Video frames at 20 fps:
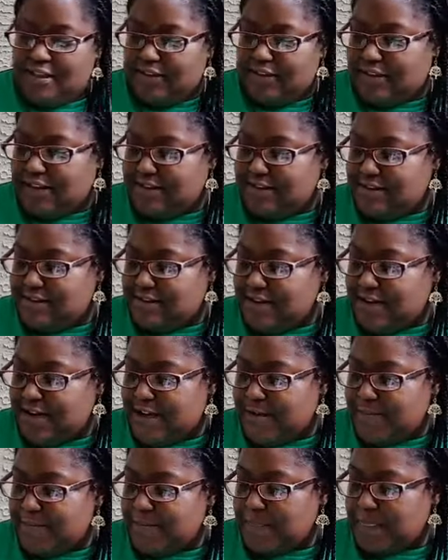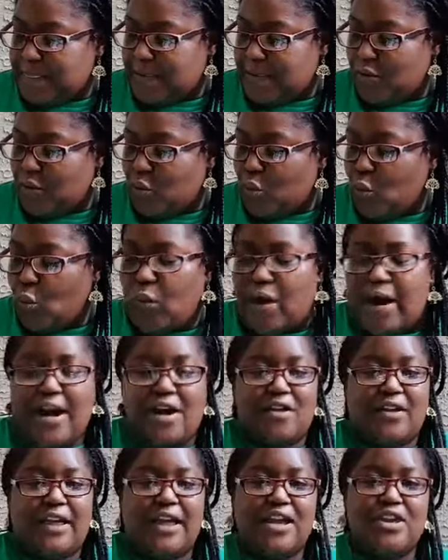let's see.
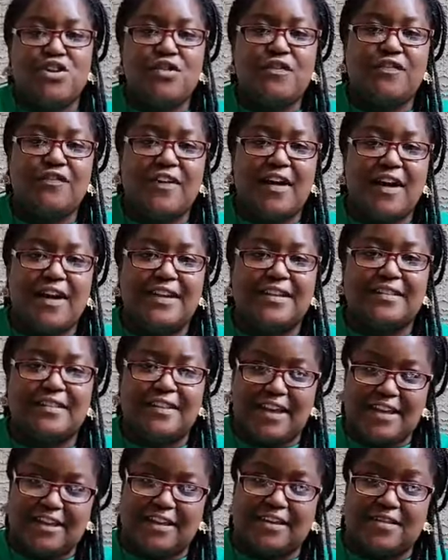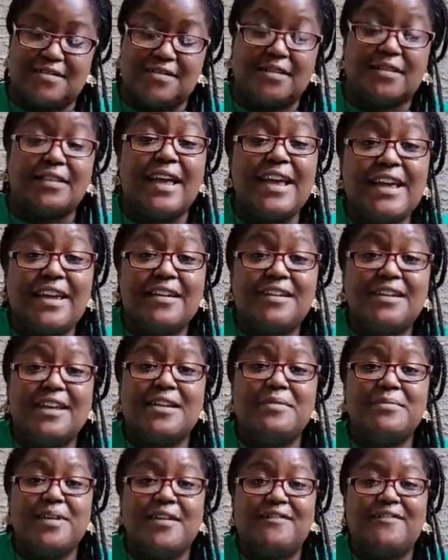where can you find lichen? Lichen
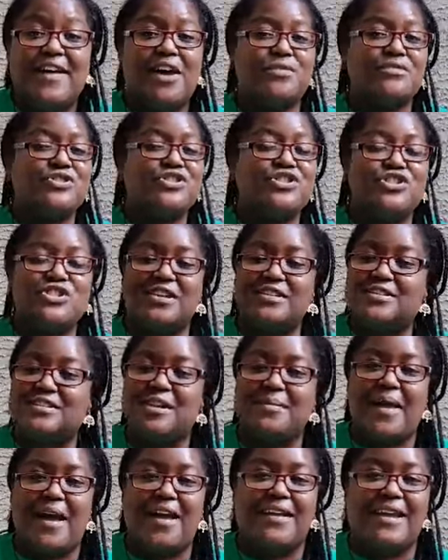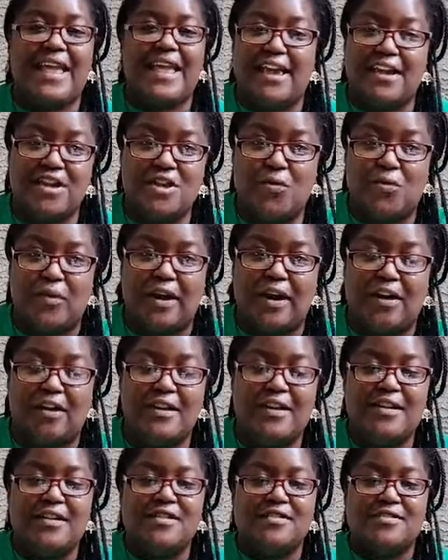can be found just about anywhere.
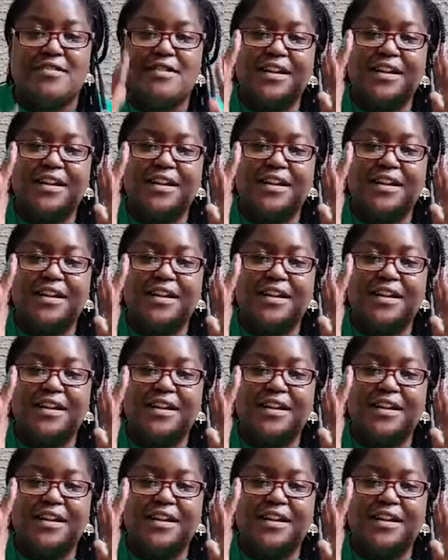So the